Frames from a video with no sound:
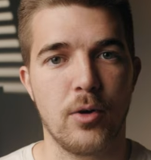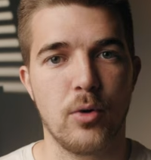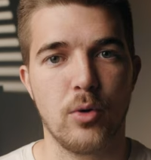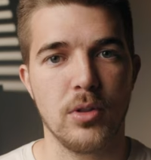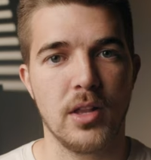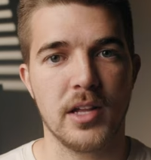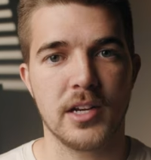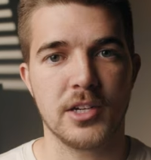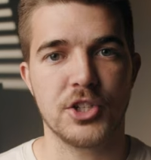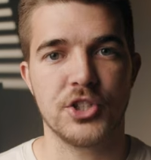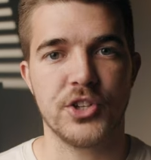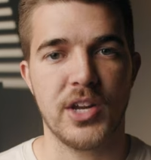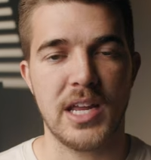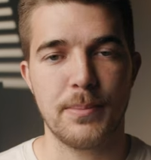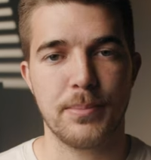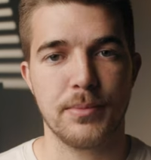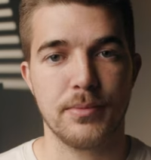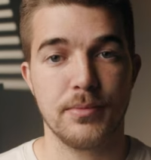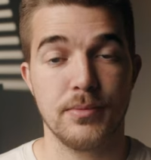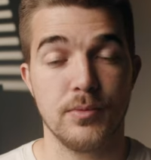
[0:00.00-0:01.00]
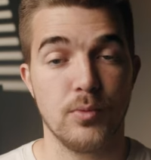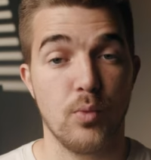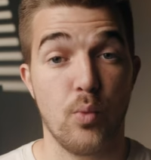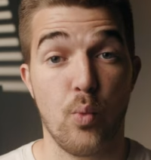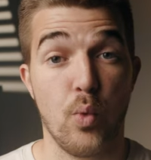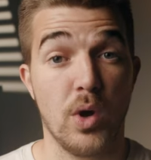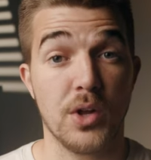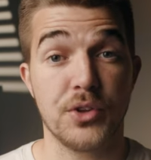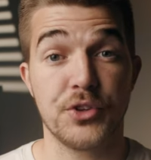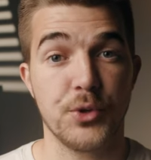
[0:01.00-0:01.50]
whole lot of shape
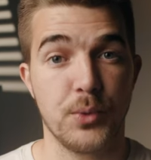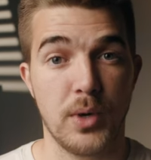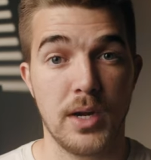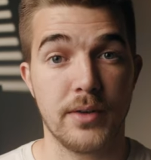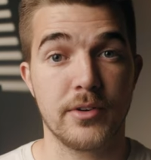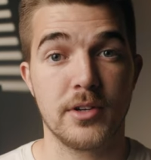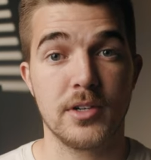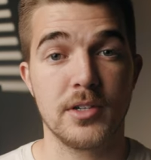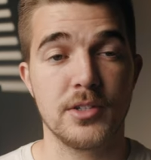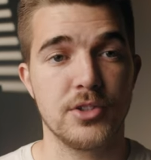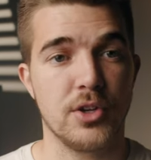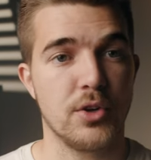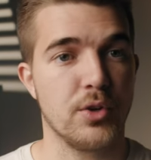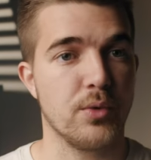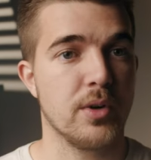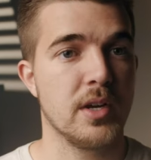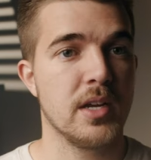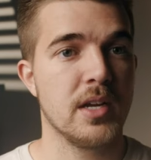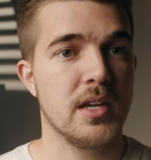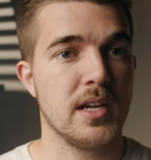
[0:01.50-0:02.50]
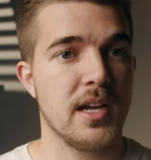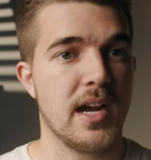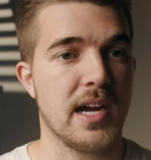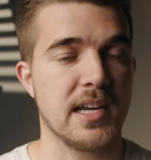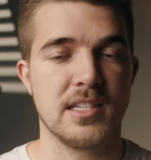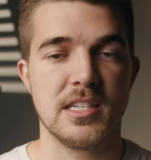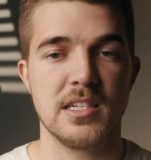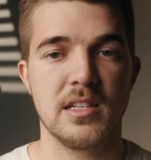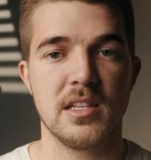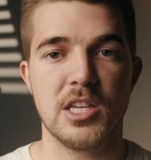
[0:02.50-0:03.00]
whatsoever. So
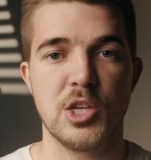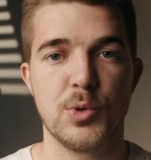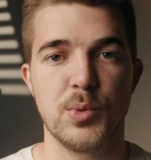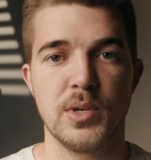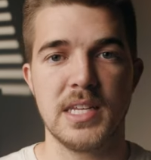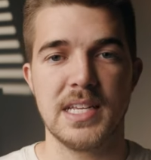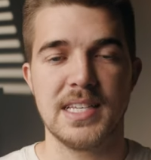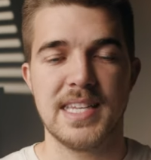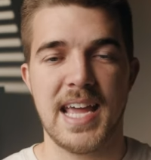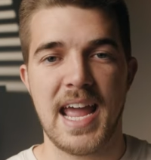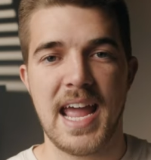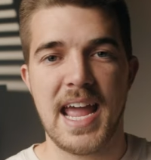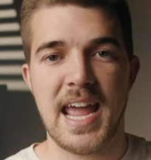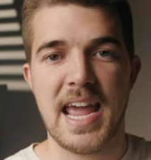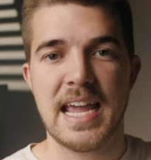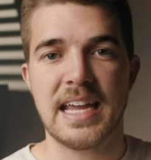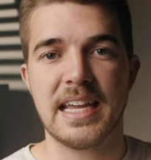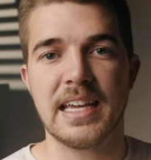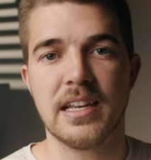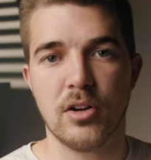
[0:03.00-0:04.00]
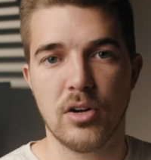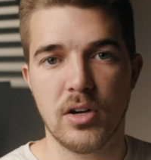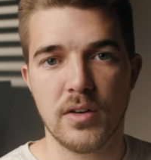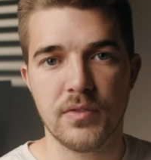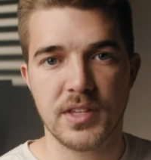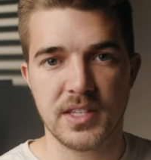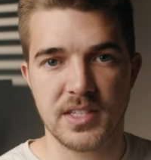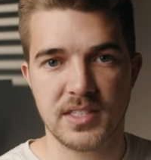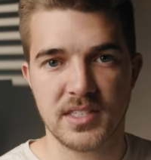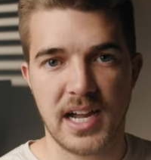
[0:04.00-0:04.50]
ideally you would need to hang it off
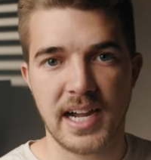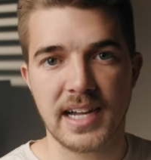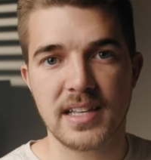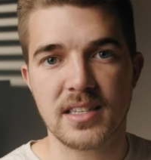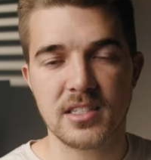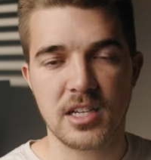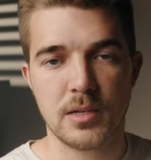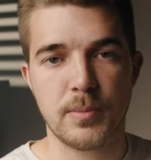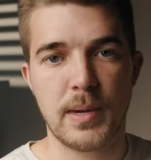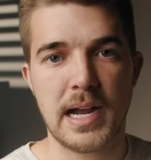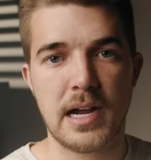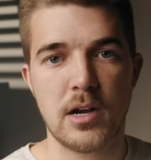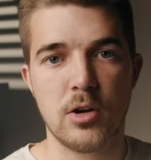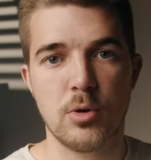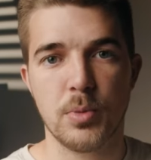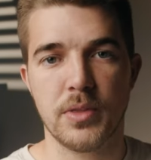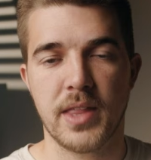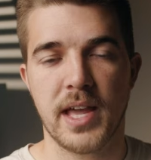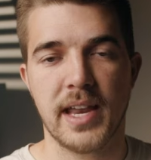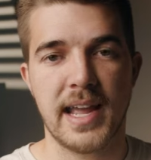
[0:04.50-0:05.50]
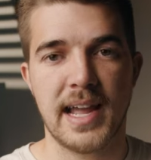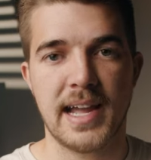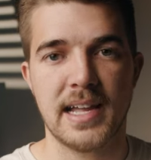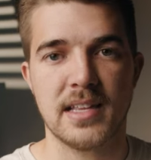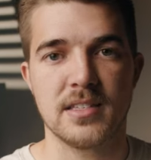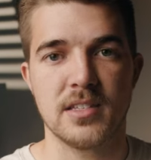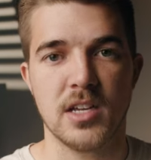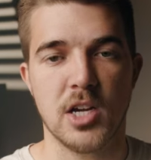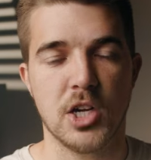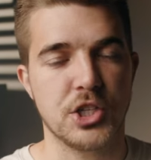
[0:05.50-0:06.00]
the side somehow, but that
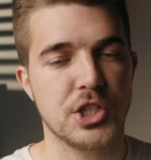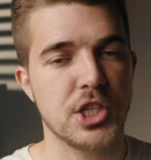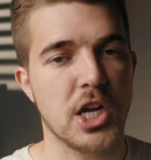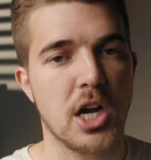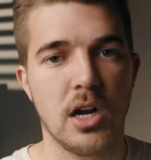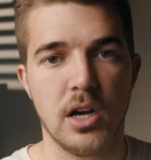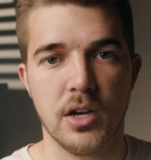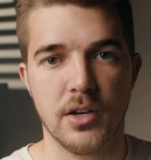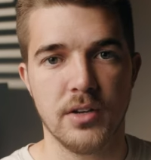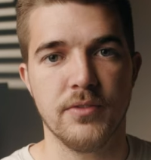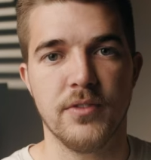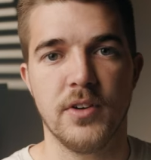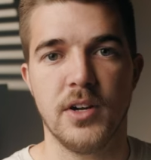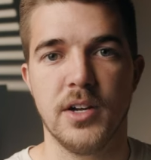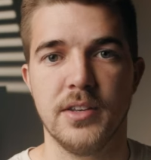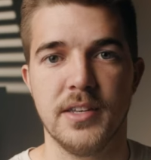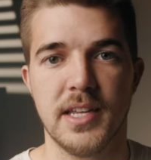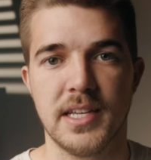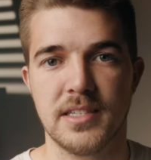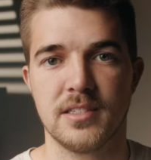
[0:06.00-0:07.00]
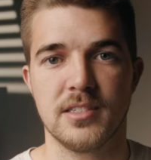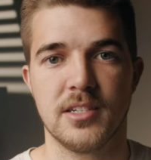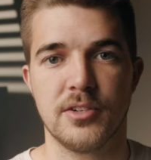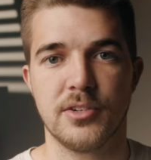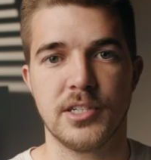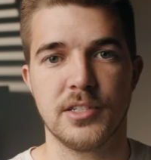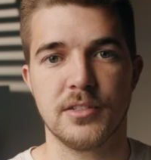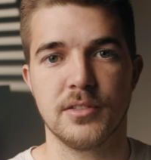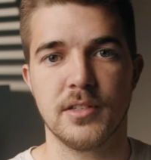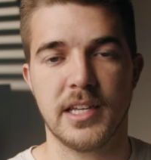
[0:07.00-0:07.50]
adds a ton of
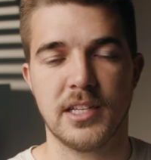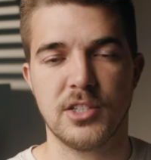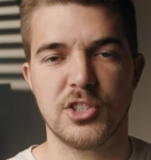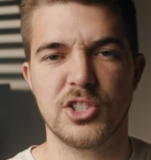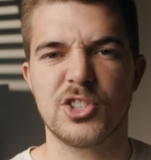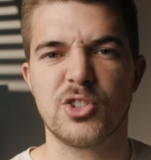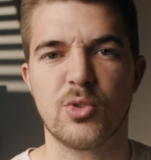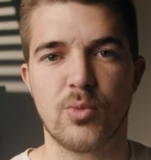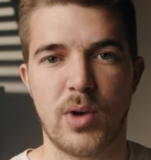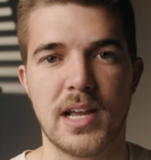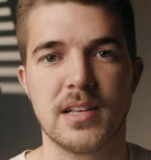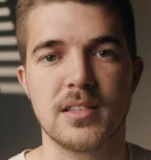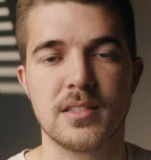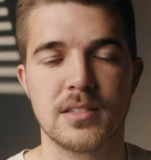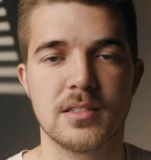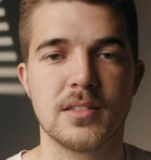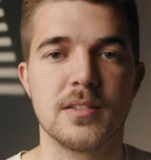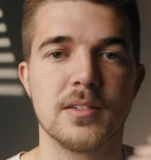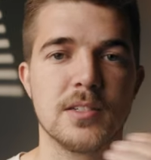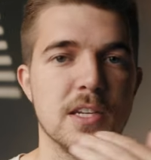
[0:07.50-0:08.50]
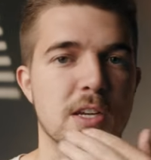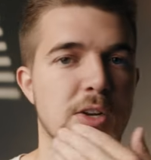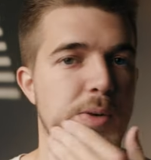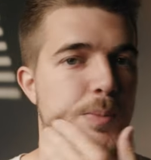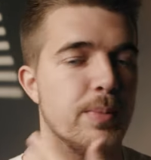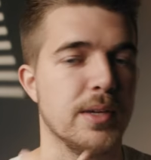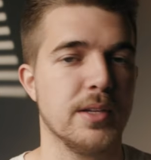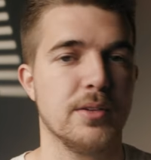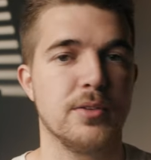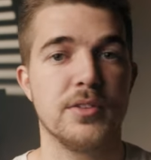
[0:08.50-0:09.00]
unnecessary like stress to your
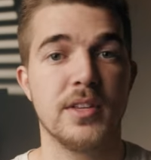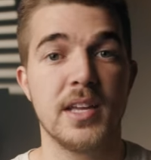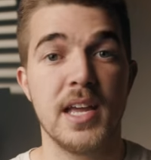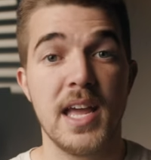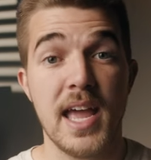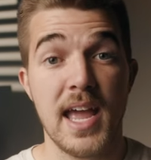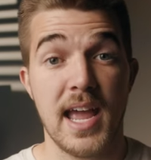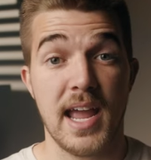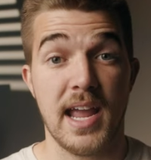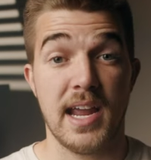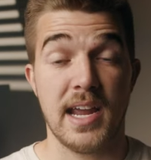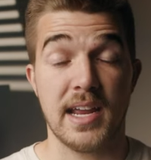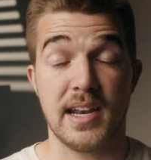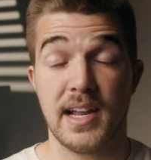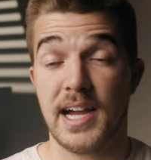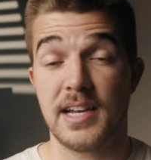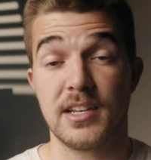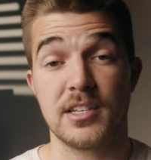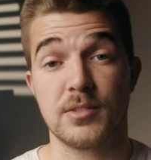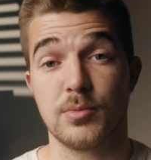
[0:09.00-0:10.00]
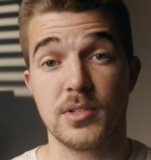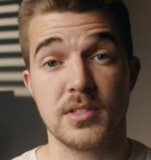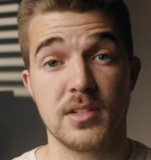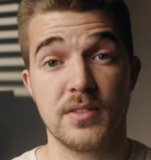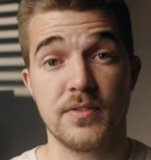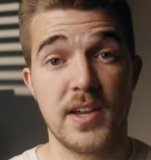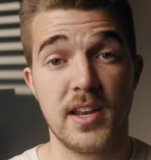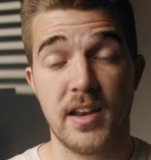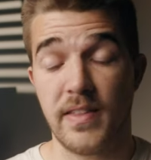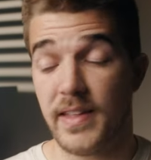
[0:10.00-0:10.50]
build. And I just wasn't a fan of